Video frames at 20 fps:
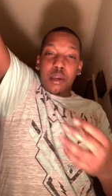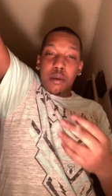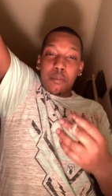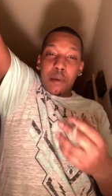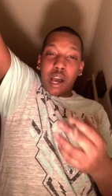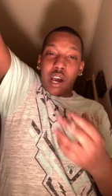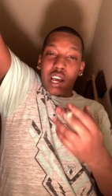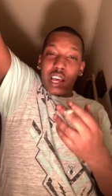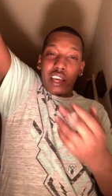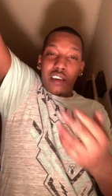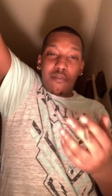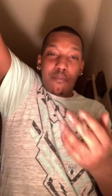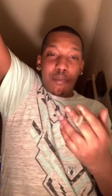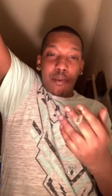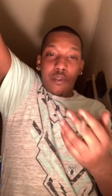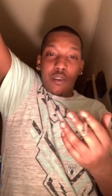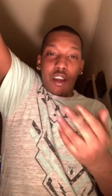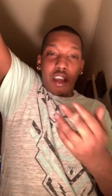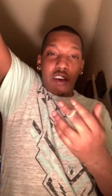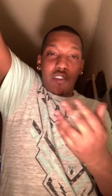about
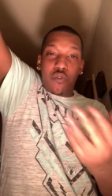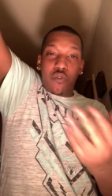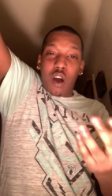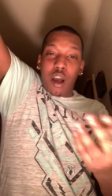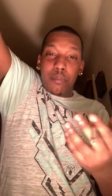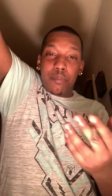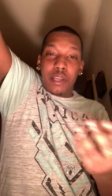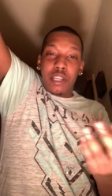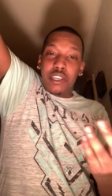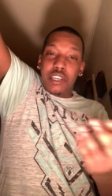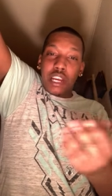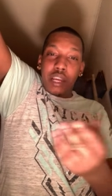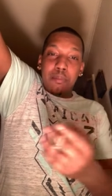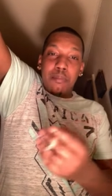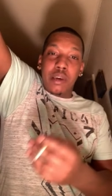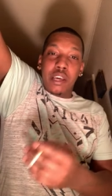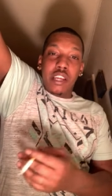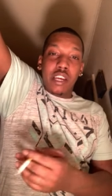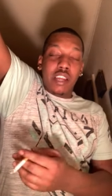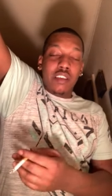FB, FYB J Mane.